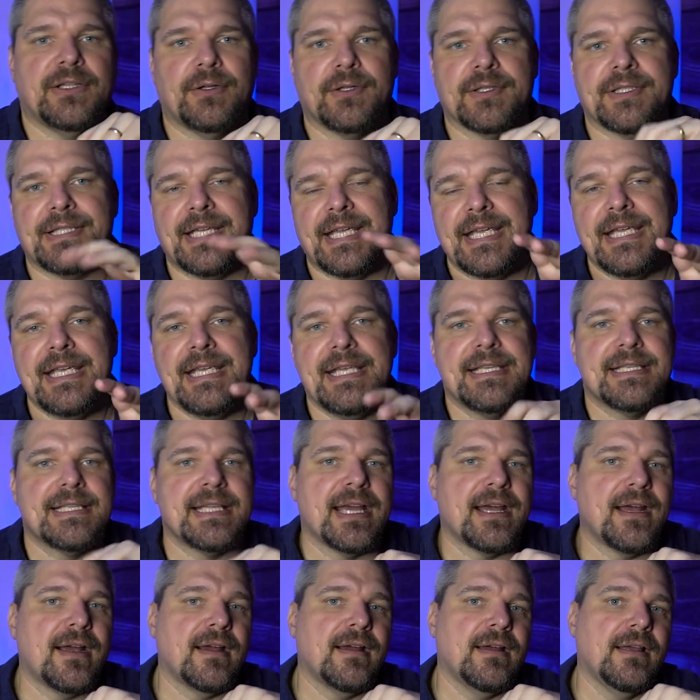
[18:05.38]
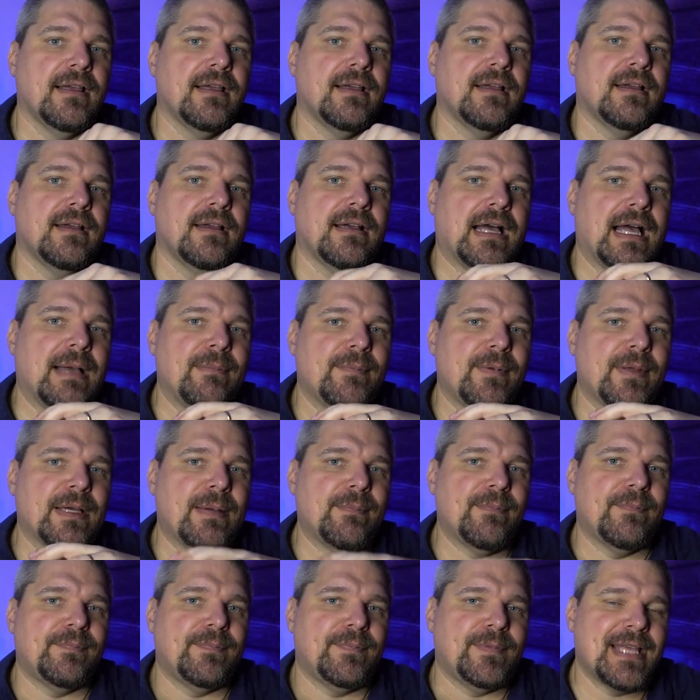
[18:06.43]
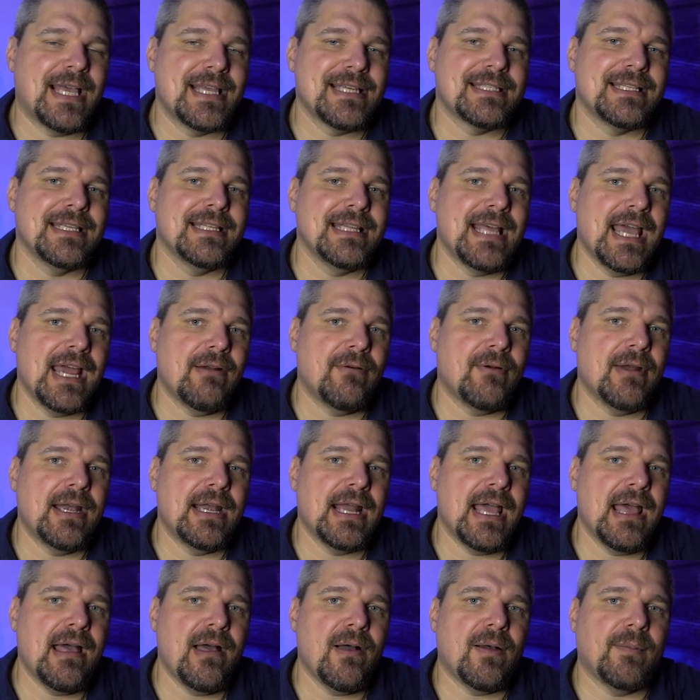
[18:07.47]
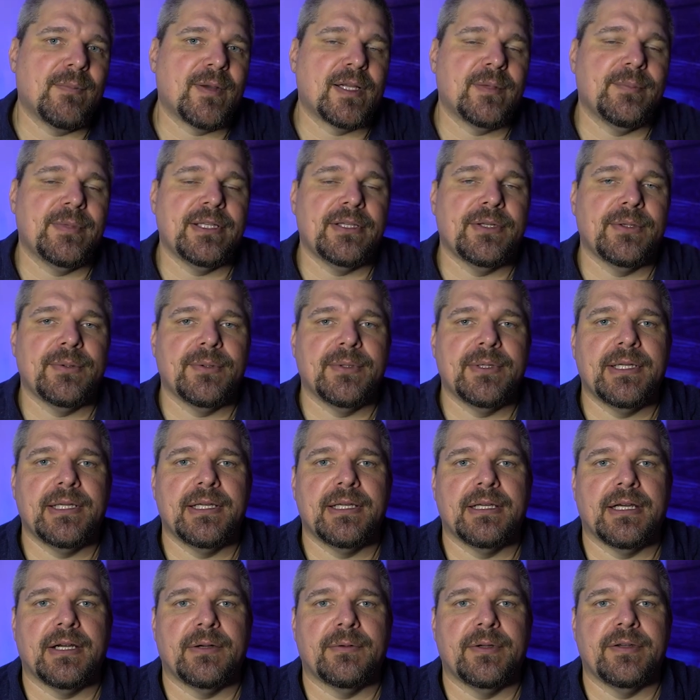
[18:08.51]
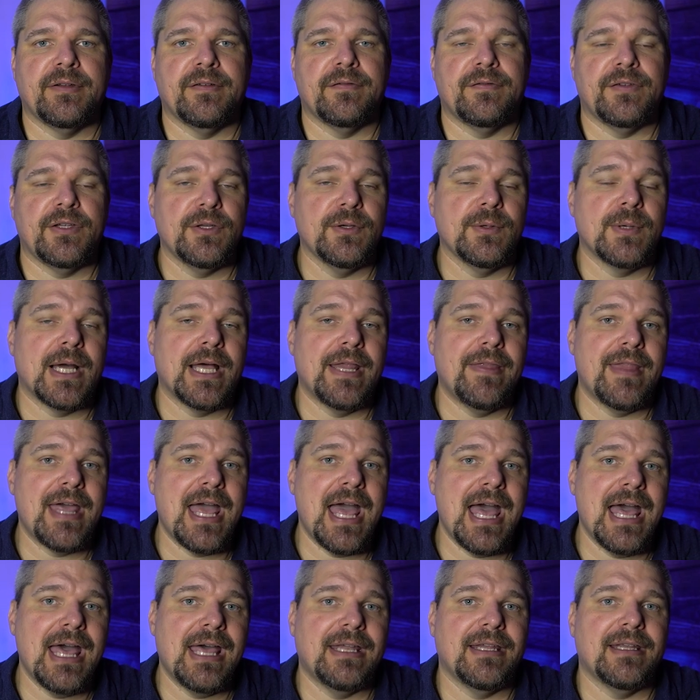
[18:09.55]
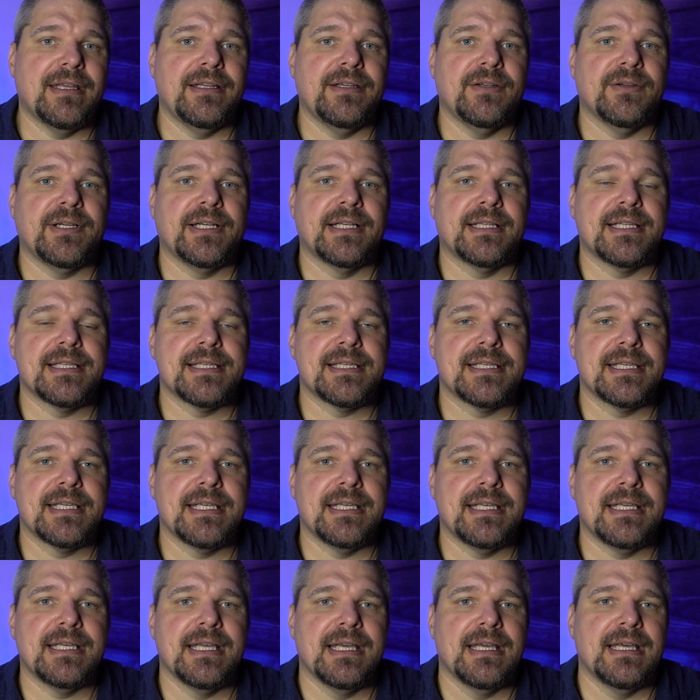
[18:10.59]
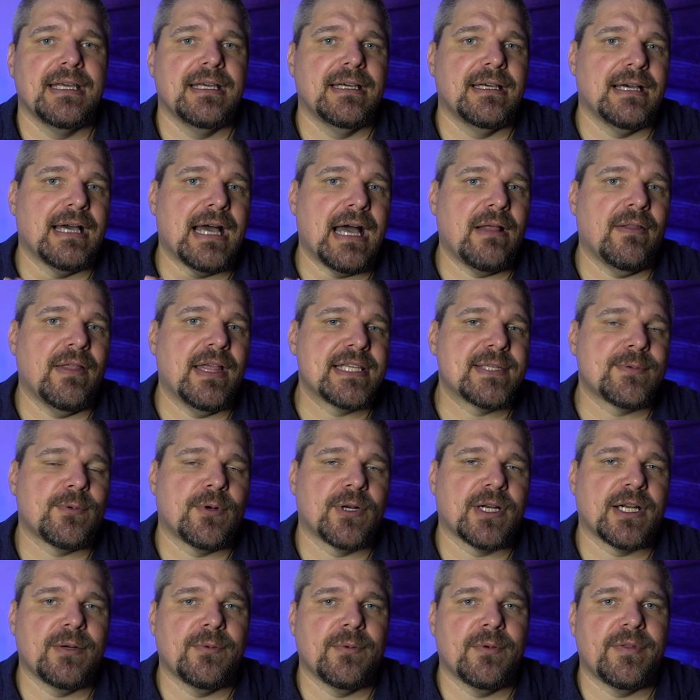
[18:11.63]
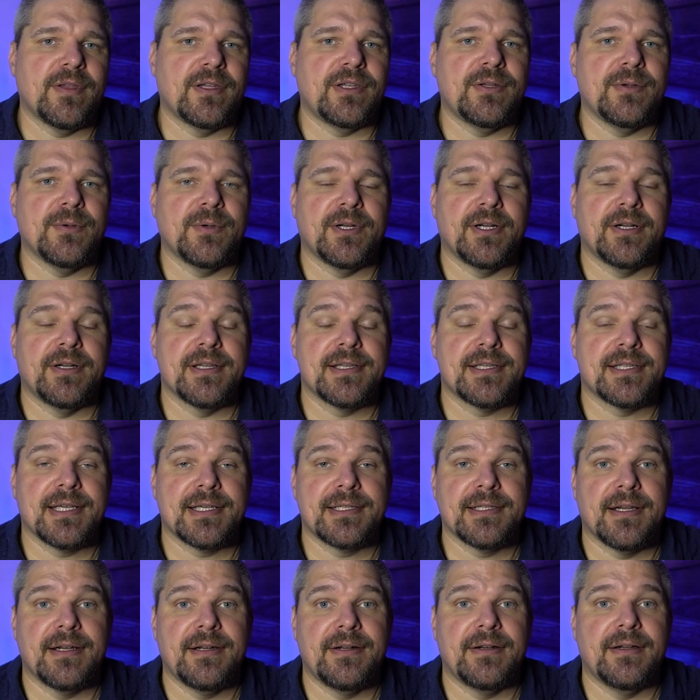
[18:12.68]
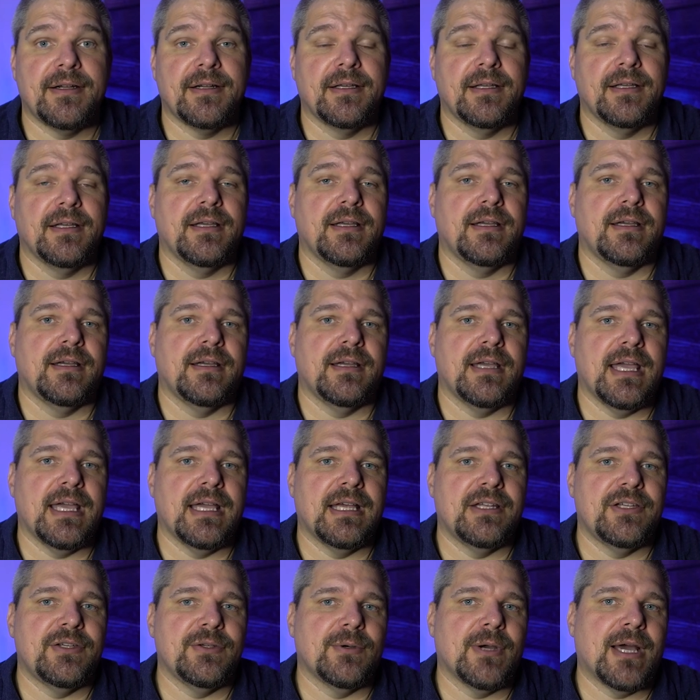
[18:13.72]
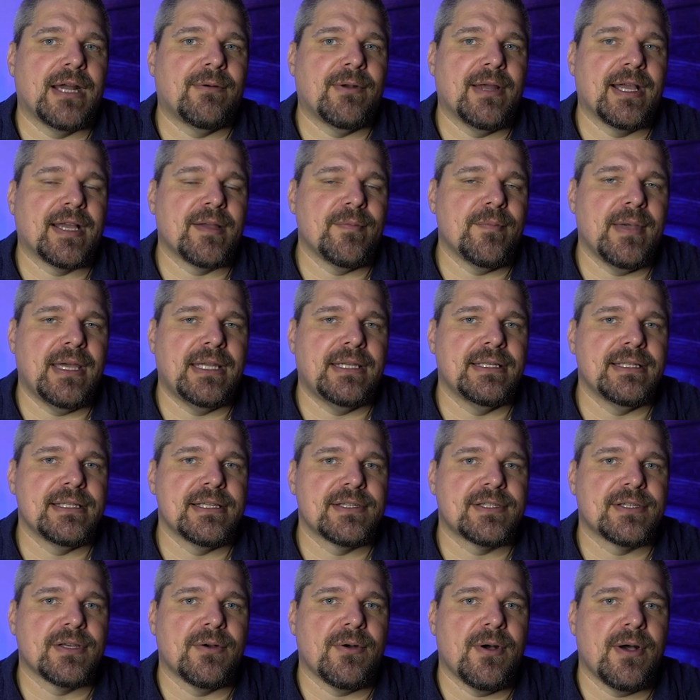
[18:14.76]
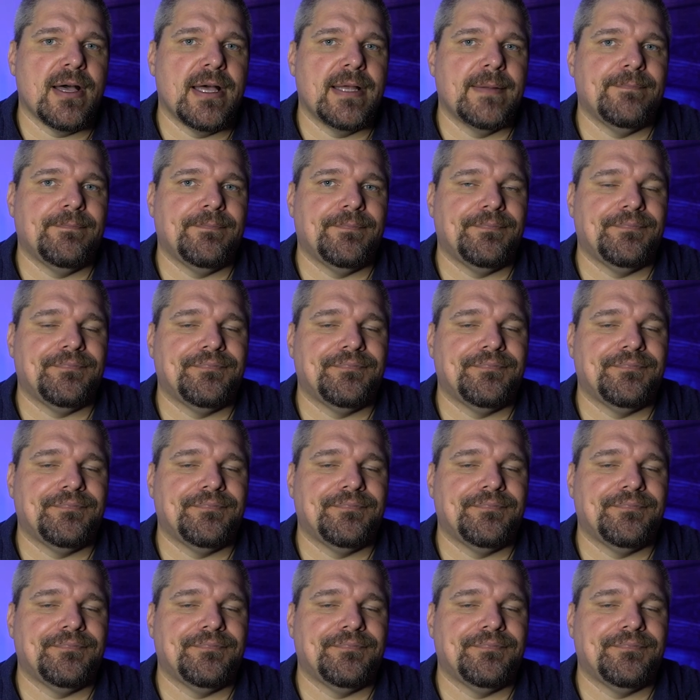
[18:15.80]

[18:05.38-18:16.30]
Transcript: tease there. I'm testing that right now. I'm going to be doing a review on that, and you'll get to see how that's working with the 200 to 600 and do I recommend it and so on.